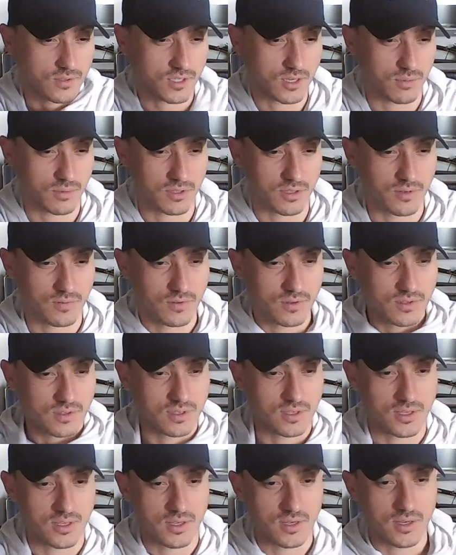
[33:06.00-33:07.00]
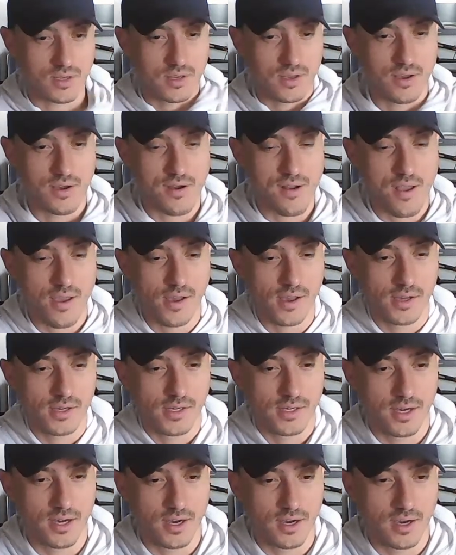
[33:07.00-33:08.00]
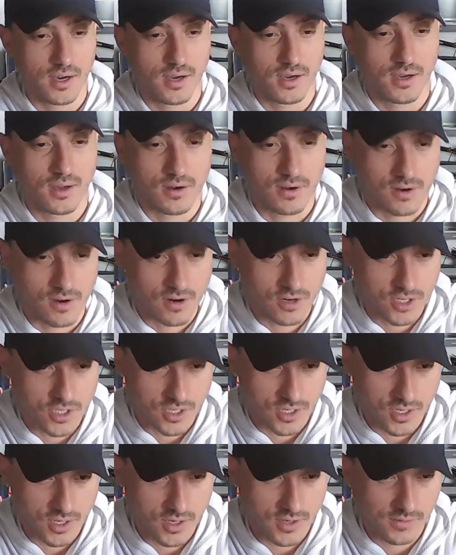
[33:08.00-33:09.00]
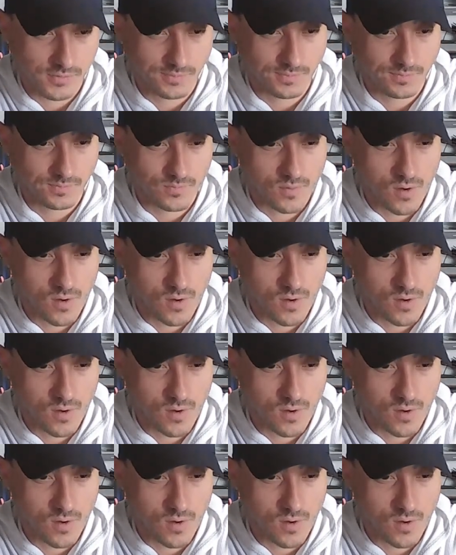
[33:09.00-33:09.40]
which I believe was the inertia.